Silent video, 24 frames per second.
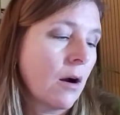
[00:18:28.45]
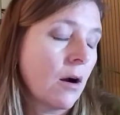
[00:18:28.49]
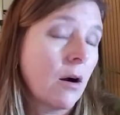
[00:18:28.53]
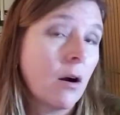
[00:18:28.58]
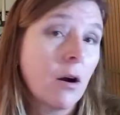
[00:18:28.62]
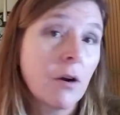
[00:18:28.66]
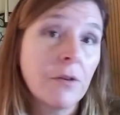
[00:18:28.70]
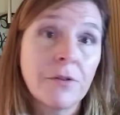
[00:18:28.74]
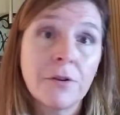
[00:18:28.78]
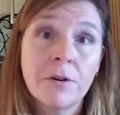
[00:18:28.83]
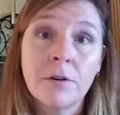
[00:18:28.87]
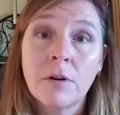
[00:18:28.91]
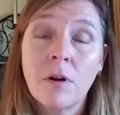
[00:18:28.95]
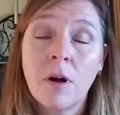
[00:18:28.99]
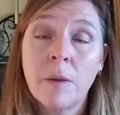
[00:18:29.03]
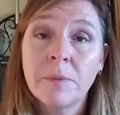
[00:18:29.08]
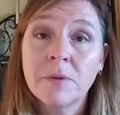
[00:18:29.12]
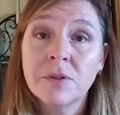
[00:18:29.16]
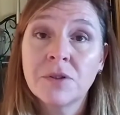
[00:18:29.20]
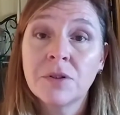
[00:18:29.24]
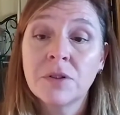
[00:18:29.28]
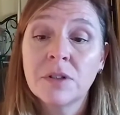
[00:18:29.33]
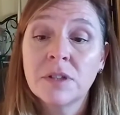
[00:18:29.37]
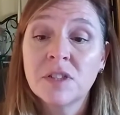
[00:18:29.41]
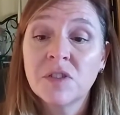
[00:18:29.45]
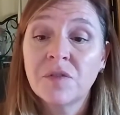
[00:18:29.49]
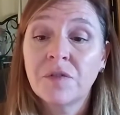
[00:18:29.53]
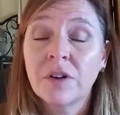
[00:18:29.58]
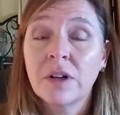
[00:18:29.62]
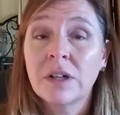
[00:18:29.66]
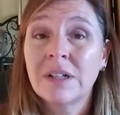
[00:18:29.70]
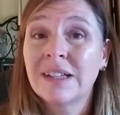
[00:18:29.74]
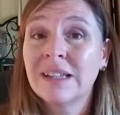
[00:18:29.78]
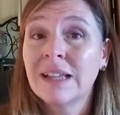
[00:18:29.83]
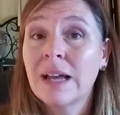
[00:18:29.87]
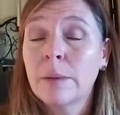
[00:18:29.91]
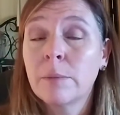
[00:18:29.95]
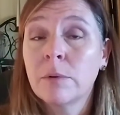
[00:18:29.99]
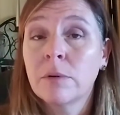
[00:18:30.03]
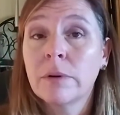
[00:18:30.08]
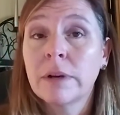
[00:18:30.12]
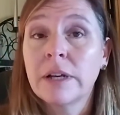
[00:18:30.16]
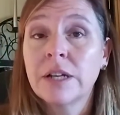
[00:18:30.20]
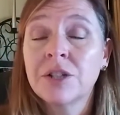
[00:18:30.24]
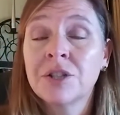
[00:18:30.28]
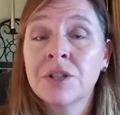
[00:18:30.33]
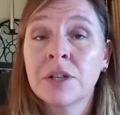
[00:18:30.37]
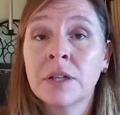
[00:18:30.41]
Are there opportunities for
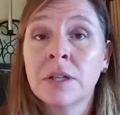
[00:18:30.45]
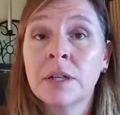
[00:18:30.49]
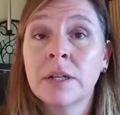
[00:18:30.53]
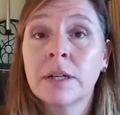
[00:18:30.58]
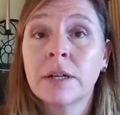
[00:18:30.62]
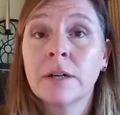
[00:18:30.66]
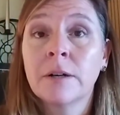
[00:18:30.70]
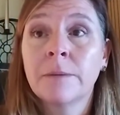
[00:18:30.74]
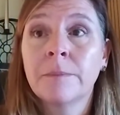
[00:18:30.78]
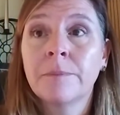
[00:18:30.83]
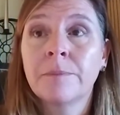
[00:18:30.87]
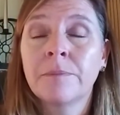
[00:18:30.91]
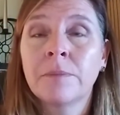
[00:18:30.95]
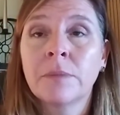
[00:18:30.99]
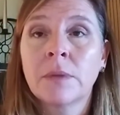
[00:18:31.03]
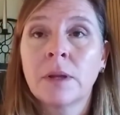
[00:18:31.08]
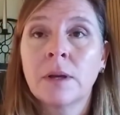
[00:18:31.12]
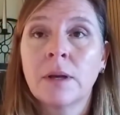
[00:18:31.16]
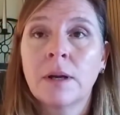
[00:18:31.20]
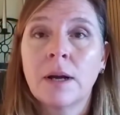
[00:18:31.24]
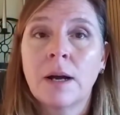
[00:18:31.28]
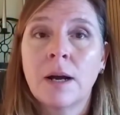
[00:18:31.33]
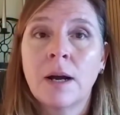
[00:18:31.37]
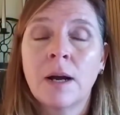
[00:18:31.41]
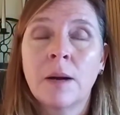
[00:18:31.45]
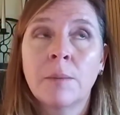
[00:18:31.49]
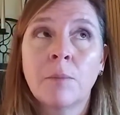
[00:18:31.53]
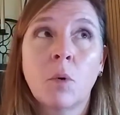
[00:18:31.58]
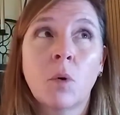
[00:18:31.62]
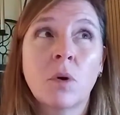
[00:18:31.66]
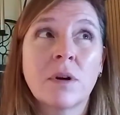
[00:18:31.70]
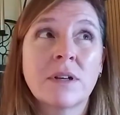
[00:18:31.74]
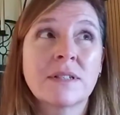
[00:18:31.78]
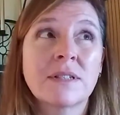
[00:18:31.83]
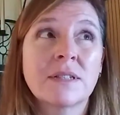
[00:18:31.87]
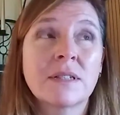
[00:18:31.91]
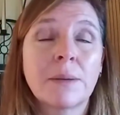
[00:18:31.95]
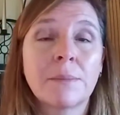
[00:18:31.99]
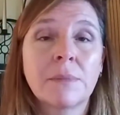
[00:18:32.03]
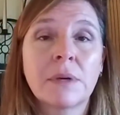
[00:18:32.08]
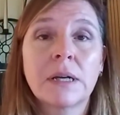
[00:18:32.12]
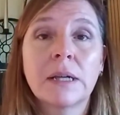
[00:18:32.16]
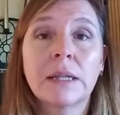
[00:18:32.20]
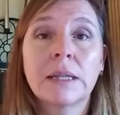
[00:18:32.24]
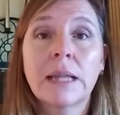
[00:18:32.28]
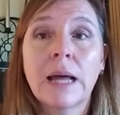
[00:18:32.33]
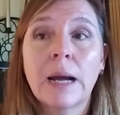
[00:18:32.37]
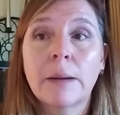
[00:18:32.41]
collaboration here? Um, or is some
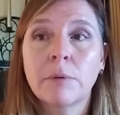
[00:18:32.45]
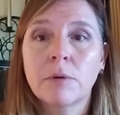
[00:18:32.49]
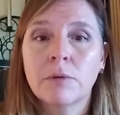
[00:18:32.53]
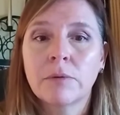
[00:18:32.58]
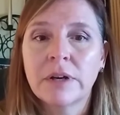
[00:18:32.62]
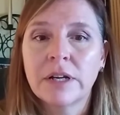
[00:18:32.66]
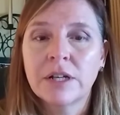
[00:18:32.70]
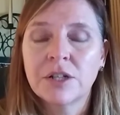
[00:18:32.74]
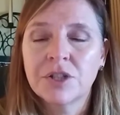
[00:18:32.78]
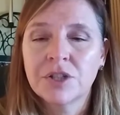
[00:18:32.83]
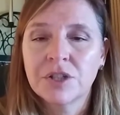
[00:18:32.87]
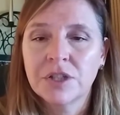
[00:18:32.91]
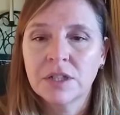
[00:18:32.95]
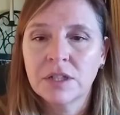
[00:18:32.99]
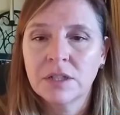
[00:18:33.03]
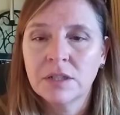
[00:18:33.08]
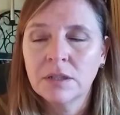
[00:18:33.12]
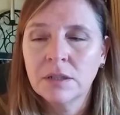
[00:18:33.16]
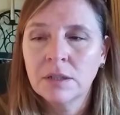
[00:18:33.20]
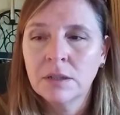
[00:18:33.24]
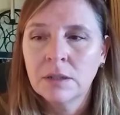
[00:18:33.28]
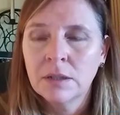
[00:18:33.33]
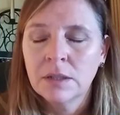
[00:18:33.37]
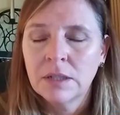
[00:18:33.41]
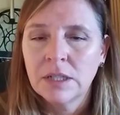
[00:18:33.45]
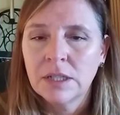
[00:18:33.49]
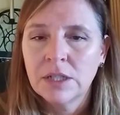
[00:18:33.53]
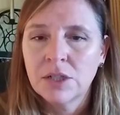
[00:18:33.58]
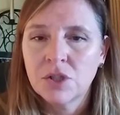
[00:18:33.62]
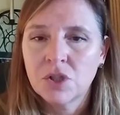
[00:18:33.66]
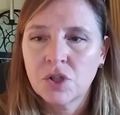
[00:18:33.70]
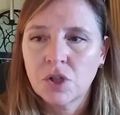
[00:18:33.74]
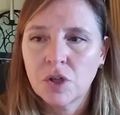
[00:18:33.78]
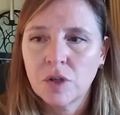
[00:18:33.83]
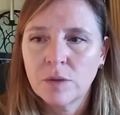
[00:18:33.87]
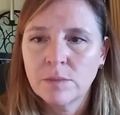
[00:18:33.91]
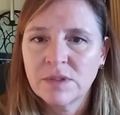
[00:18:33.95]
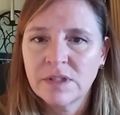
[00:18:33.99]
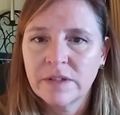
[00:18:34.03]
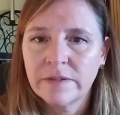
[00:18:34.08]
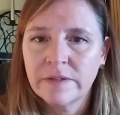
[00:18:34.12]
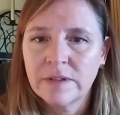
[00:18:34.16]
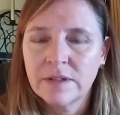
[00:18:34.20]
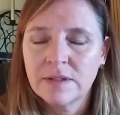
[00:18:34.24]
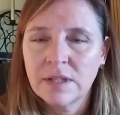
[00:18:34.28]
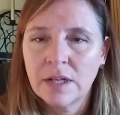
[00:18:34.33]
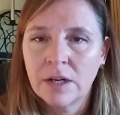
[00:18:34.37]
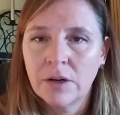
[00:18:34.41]
collaboration in terms of
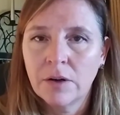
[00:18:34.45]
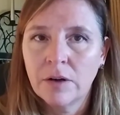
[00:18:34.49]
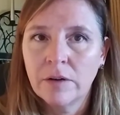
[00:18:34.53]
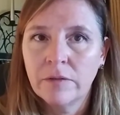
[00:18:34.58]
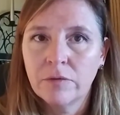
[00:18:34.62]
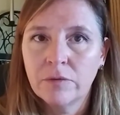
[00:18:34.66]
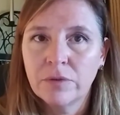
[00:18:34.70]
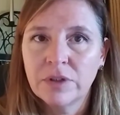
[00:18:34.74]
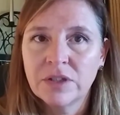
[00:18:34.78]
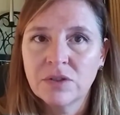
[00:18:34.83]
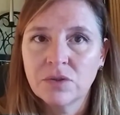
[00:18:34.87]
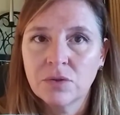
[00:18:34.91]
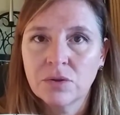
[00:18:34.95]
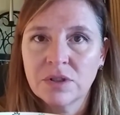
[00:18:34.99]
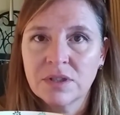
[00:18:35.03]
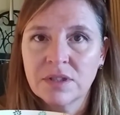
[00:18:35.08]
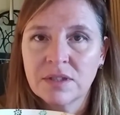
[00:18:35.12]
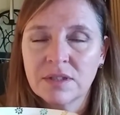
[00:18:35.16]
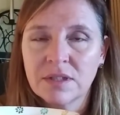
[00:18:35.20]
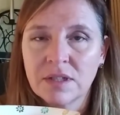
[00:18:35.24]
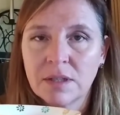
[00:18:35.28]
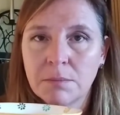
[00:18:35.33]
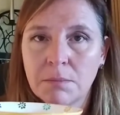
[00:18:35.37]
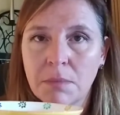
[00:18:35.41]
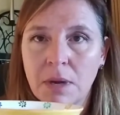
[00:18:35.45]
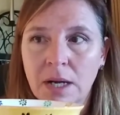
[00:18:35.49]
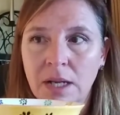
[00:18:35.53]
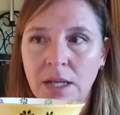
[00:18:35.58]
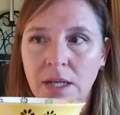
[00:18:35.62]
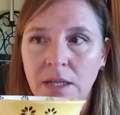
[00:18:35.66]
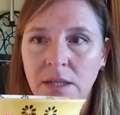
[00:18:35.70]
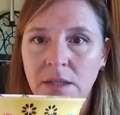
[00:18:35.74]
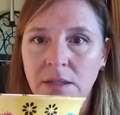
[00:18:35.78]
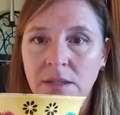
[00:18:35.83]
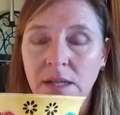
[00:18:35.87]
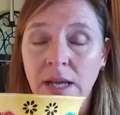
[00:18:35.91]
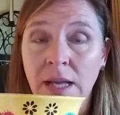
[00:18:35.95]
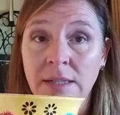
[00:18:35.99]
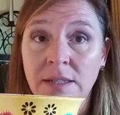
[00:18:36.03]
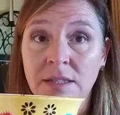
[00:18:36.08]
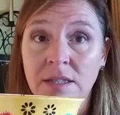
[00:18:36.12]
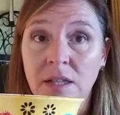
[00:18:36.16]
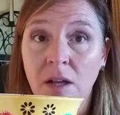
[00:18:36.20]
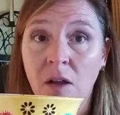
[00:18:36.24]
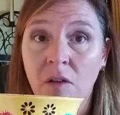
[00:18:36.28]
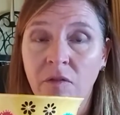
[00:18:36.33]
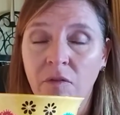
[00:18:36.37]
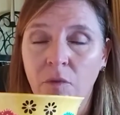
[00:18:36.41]
this area of resources and money and, and
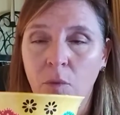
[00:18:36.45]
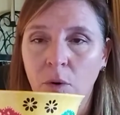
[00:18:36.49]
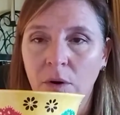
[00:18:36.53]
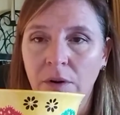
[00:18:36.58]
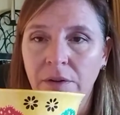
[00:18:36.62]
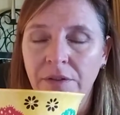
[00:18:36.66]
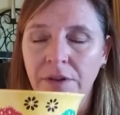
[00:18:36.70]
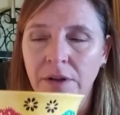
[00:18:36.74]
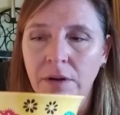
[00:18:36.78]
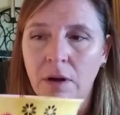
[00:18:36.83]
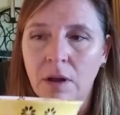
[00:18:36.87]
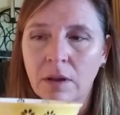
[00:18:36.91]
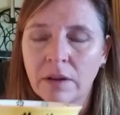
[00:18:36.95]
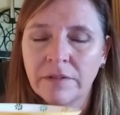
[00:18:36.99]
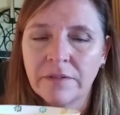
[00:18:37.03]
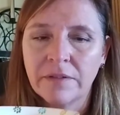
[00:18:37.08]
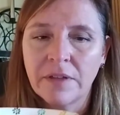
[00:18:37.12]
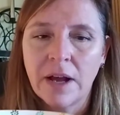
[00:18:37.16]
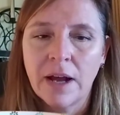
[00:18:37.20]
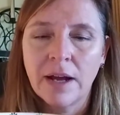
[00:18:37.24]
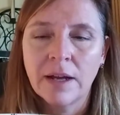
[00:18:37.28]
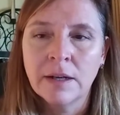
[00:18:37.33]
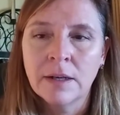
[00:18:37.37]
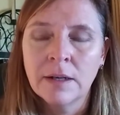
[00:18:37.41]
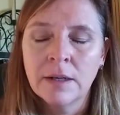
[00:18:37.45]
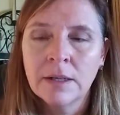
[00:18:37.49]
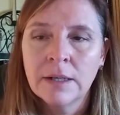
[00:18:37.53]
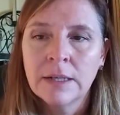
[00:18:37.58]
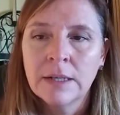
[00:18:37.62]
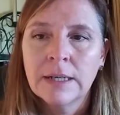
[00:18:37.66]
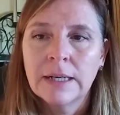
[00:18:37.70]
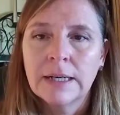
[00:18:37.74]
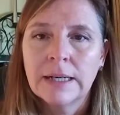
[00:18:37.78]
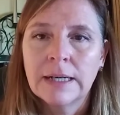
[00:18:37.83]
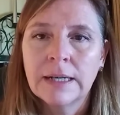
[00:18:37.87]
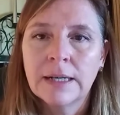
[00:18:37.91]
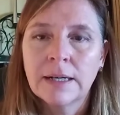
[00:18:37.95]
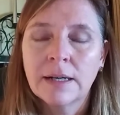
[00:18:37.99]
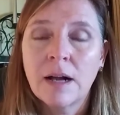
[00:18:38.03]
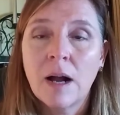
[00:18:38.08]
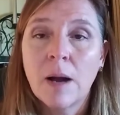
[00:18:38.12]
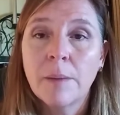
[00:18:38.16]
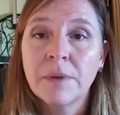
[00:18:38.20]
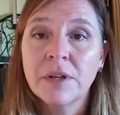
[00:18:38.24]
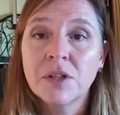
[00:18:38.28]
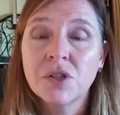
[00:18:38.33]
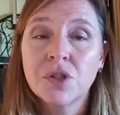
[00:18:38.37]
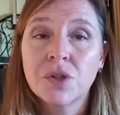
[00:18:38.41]
self worth and all of that uh,
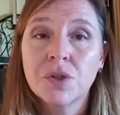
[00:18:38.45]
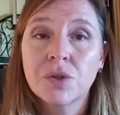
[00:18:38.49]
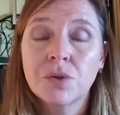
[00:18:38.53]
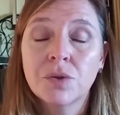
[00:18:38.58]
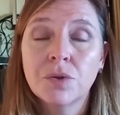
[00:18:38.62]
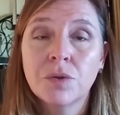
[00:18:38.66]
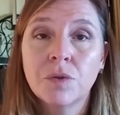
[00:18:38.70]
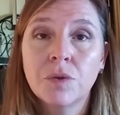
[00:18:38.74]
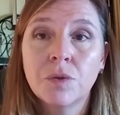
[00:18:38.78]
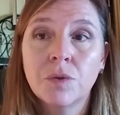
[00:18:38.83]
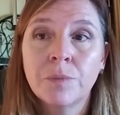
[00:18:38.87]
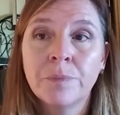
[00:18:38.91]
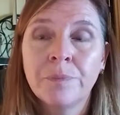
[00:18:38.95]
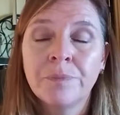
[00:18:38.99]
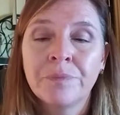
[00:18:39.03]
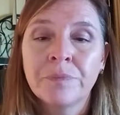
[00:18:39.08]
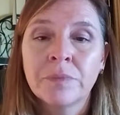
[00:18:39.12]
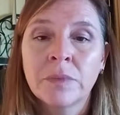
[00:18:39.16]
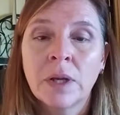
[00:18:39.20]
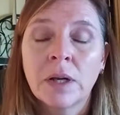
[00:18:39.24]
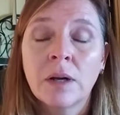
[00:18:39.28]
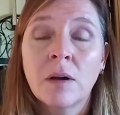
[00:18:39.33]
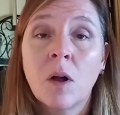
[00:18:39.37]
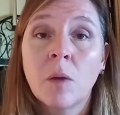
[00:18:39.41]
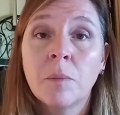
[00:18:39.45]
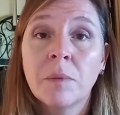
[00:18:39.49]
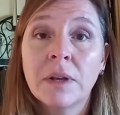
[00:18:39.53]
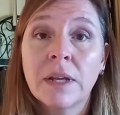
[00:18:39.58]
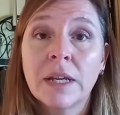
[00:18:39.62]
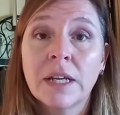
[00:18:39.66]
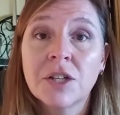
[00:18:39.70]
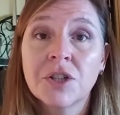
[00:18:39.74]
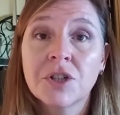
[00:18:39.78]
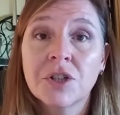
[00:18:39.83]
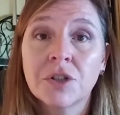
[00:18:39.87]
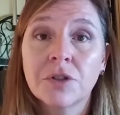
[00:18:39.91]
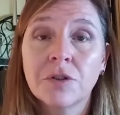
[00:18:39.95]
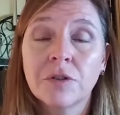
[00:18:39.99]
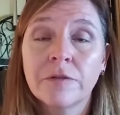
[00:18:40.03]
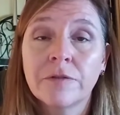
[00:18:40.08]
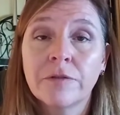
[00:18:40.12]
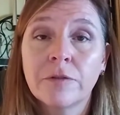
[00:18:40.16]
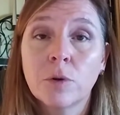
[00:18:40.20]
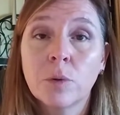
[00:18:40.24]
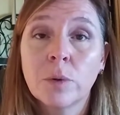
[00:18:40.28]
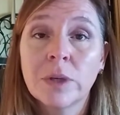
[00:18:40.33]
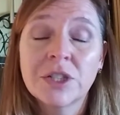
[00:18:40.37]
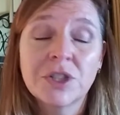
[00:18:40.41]
coming to culmination or
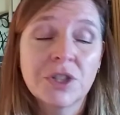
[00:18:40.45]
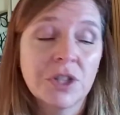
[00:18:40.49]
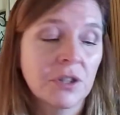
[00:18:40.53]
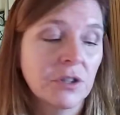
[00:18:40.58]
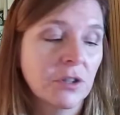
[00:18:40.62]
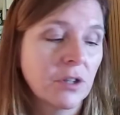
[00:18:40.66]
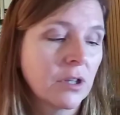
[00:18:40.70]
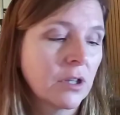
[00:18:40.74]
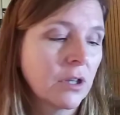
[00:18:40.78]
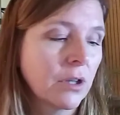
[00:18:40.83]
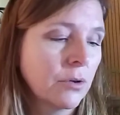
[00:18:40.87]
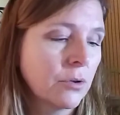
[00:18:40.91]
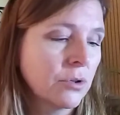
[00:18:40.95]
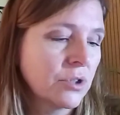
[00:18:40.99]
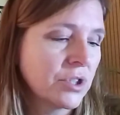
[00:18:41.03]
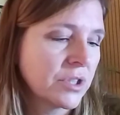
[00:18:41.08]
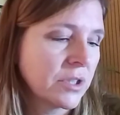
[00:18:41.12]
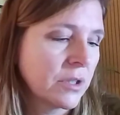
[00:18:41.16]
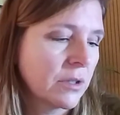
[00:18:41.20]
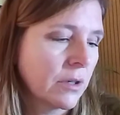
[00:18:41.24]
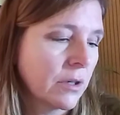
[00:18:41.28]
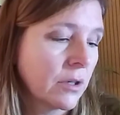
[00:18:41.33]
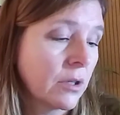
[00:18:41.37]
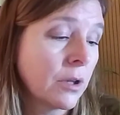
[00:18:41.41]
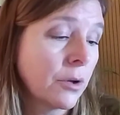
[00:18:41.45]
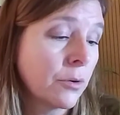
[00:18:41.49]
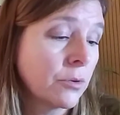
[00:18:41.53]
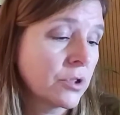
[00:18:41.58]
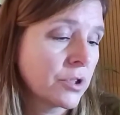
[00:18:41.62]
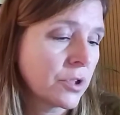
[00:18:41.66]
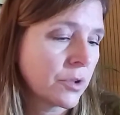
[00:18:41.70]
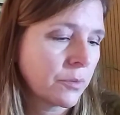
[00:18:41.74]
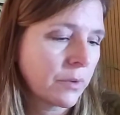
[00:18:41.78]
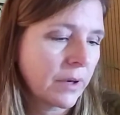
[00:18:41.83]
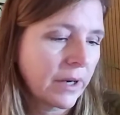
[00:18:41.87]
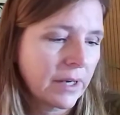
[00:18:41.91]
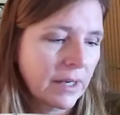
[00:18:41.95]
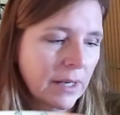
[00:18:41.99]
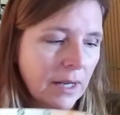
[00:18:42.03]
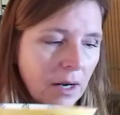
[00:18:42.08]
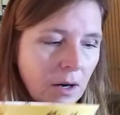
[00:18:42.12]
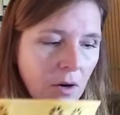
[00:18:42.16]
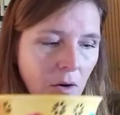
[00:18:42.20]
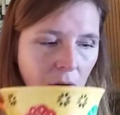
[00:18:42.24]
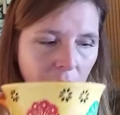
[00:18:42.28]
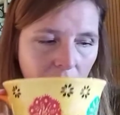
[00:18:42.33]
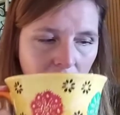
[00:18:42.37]
fruition or closure closure right now.